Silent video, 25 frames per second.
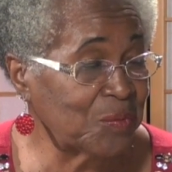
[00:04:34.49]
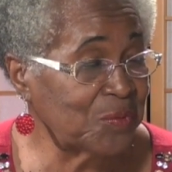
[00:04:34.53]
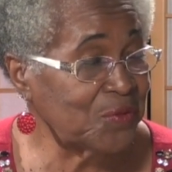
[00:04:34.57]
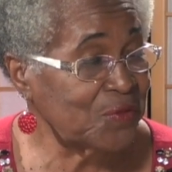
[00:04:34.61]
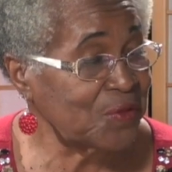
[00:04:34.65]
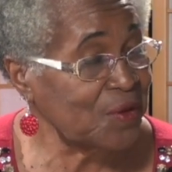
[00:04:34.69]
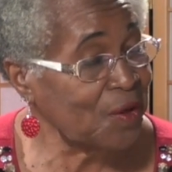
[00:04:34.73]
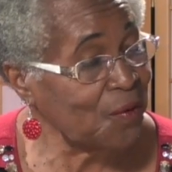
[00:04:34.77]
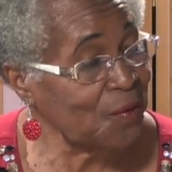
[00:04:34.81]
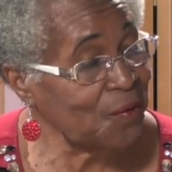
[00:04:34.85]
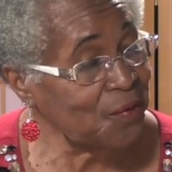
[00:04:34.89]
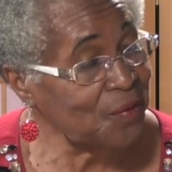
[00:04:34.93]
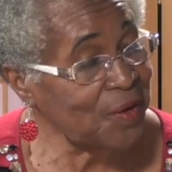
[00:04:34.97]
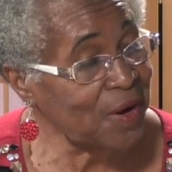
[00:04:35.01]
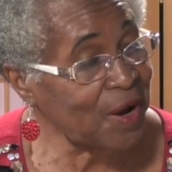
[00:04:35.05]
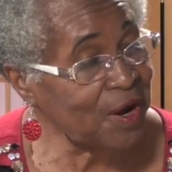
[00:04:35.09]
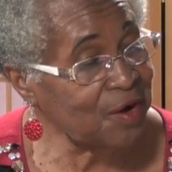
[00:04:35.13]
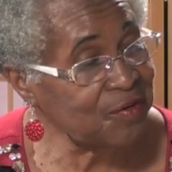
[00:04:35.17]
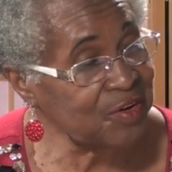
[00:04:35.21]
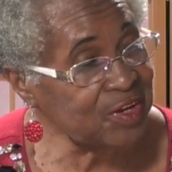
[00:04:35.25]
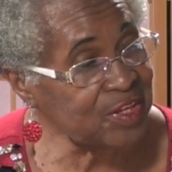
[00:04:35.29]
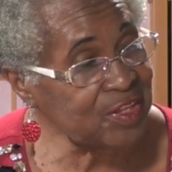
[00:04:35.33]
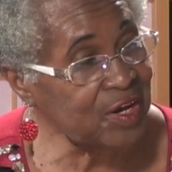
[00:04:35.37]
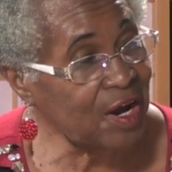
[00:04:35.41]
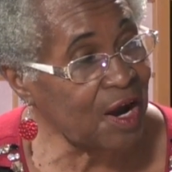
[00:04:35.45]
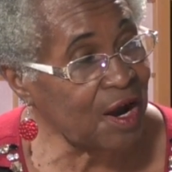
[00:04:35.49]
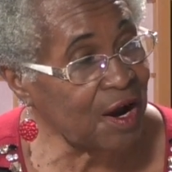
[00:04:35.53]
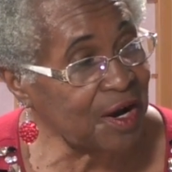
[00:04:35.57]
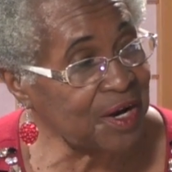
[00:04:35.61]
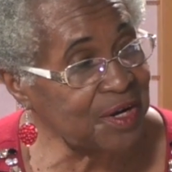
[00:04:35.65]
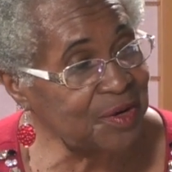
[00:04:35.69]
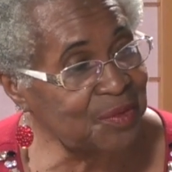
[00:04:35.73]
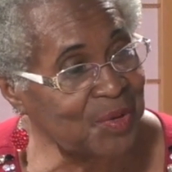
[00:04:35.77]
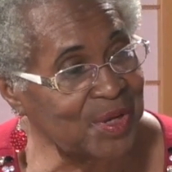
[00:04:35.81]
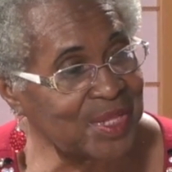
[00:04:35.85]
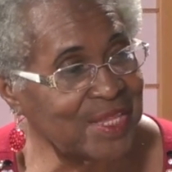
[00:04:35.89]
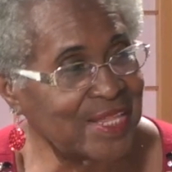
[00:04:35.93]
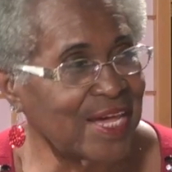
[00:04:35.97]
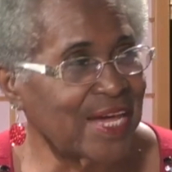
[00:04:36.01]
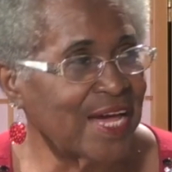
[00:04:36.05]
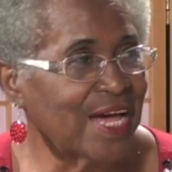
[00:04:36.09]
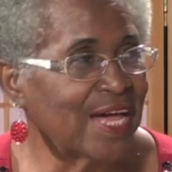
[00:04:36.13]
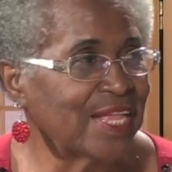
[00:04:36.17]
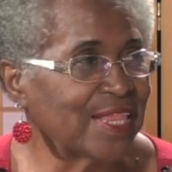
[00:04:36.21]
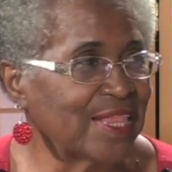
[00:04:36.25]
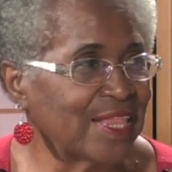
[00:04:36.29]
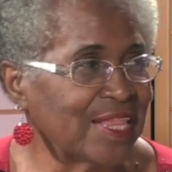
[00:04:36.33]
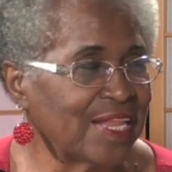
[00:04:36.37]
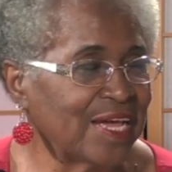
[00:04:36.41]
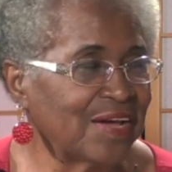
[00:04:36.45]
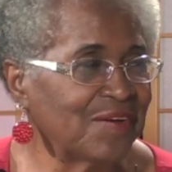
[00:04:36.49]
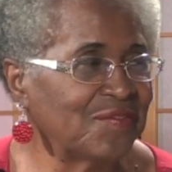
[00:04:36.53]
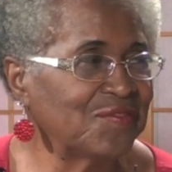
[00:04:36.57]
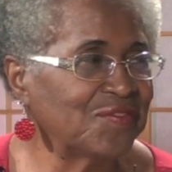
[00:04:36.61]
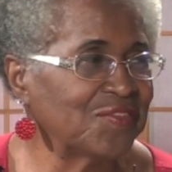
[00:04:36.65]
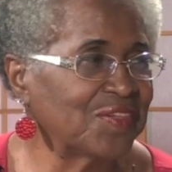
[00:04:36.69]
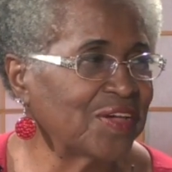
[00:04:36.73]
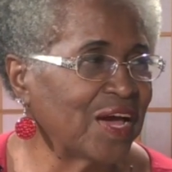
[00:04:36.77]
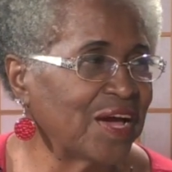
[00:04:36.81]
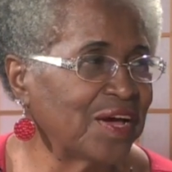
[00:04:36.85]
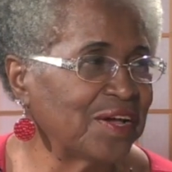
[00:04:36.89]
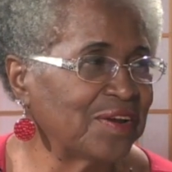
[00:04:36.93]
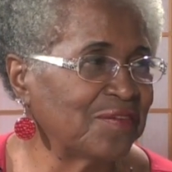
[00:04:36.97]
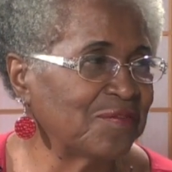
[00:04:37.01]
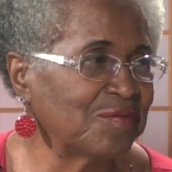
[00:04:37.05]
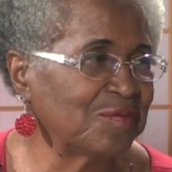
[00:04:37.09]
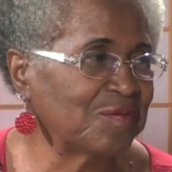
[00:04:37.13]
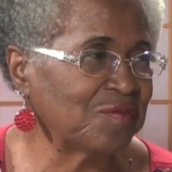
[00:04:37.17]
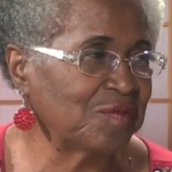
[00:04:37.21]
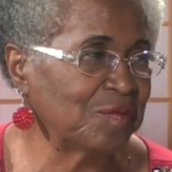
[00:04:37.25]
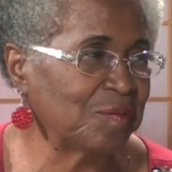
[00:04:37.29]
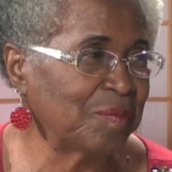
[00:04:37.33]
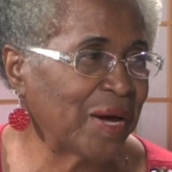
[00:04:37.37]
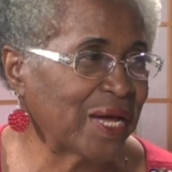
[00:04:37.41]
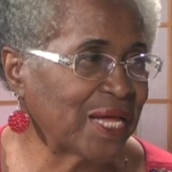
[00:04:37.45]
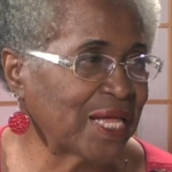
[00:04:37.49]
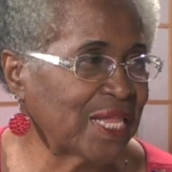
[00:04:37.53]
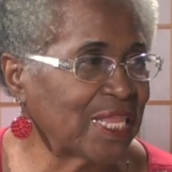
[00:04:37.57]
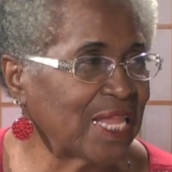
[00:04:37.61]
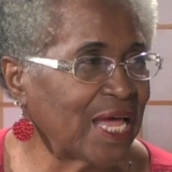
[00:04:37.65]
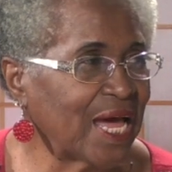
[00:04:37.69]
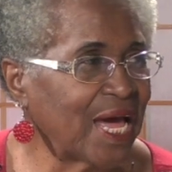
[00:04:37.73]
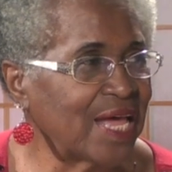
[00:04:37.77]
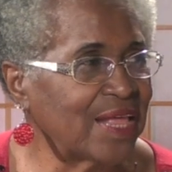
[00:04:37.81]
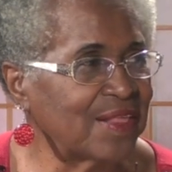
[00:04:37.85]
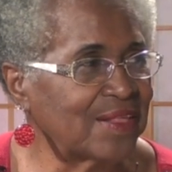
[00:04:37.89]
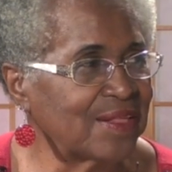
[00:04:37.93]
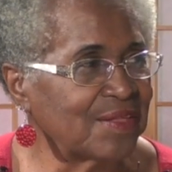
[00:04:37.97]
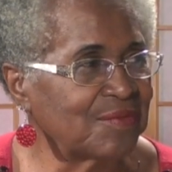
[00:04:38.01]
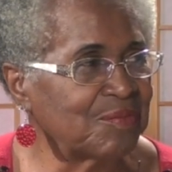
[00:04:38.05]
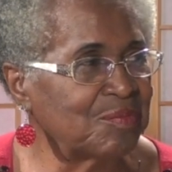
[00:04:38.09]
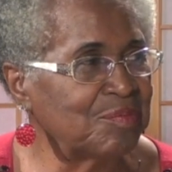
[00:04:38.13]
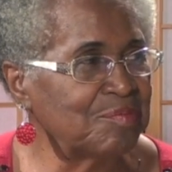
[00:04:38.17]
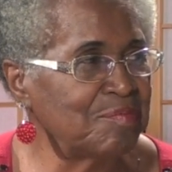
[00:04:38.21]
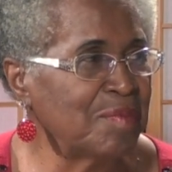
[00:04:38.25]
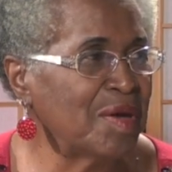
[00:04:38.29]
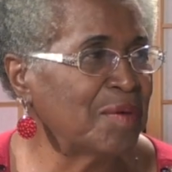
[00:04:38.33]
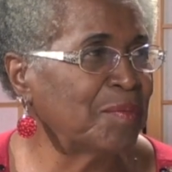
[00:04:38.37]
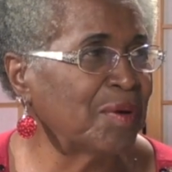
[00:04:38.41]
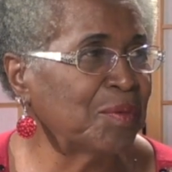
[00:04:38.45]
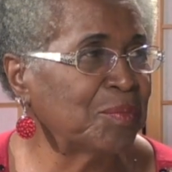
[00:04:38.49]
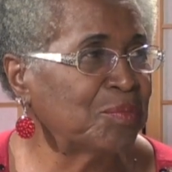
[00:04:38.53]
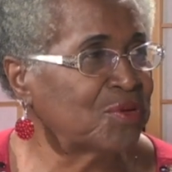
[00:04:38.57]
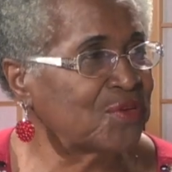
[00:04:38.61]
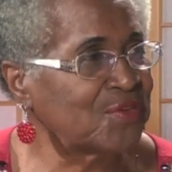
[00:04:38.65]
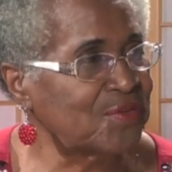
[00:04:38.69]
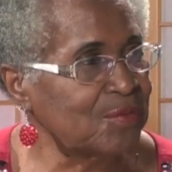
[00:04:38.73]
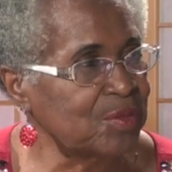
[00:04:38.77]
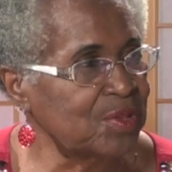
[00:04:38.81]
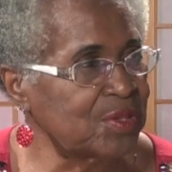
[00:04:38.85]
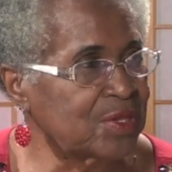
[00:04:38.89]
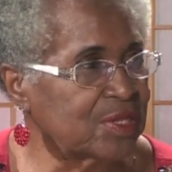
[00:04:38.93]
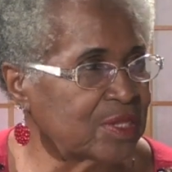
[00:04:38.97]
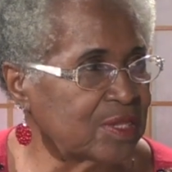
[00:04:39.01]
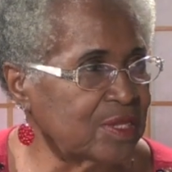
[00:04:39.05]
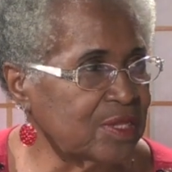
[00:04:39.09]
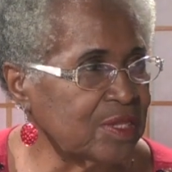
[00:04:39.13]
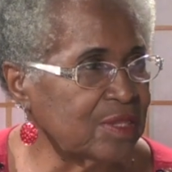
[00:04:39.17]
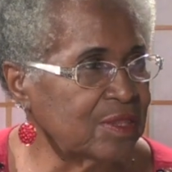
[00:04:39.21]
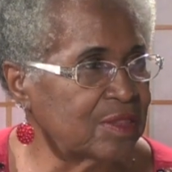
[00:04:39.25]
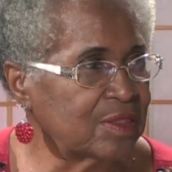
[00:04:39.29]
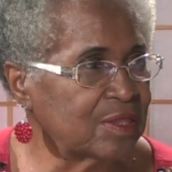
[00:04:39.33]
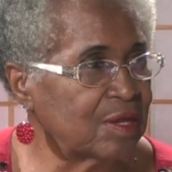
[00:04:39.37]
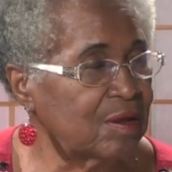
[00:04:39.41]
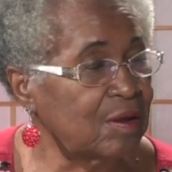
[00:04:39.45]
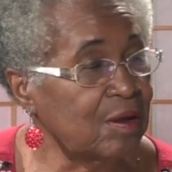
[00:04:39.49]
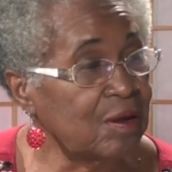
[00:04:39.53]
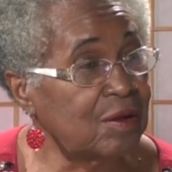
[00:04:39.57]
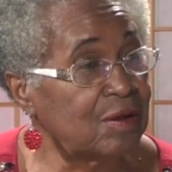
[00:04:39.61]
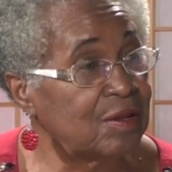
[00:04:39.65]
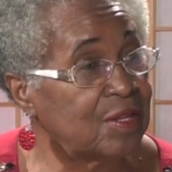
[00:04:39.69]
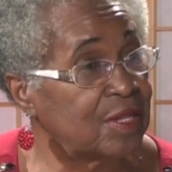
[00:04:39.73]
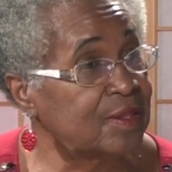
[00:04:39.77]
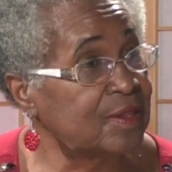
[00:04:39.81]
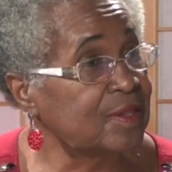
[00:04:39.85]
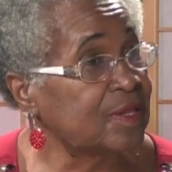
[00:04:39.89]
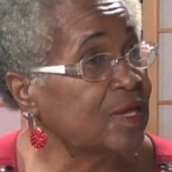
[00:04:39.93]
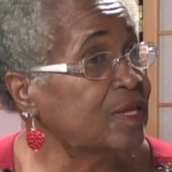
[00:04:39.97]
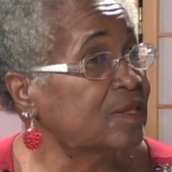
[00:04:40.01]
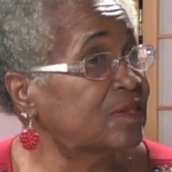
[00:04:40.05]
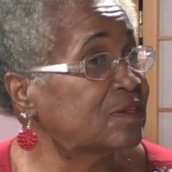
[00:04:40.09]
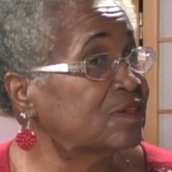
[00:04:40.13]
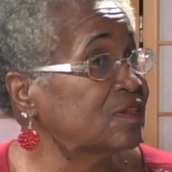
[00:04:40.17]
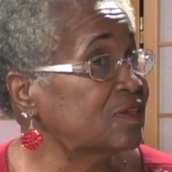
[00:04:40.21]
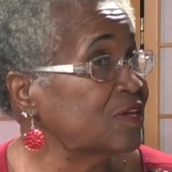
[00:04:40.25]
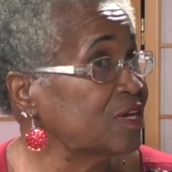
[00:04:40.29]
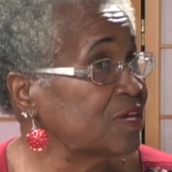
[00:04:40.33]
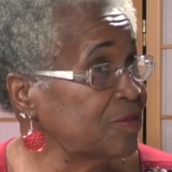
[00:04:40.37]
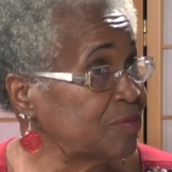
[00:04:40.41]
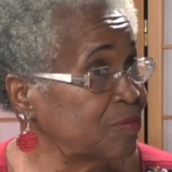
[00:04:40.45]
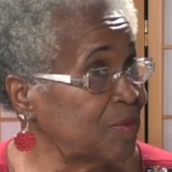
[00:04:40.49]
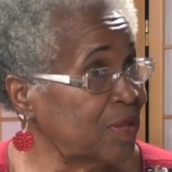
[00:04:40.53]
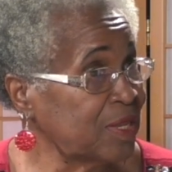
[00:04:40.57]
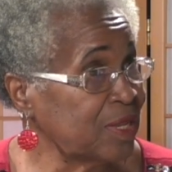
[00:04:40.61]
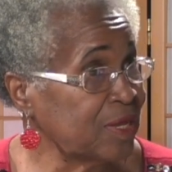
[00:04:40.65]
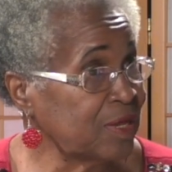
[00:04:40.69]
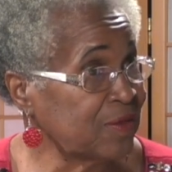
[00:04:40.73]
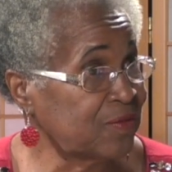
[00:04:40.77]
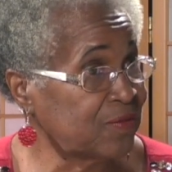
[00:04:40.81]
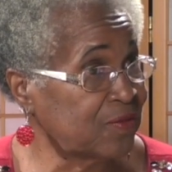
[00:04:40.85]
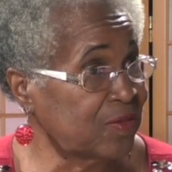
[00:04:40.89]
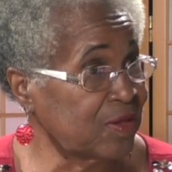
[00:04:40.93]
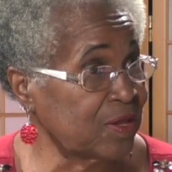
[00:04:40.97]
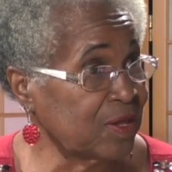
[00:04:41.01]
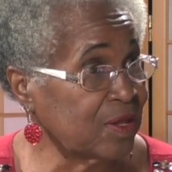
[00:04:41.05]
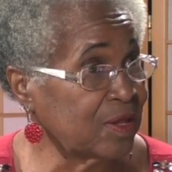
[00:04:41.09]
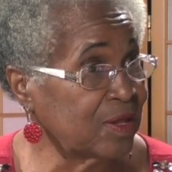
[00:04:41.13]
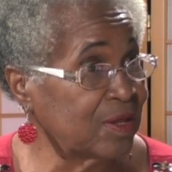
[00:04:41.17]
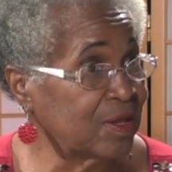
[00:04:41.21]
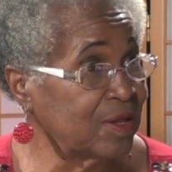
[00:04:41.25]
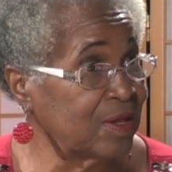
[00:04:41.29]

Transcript: So I retired. One day I left out of my class, met my principal in the hall and said, today's my last day.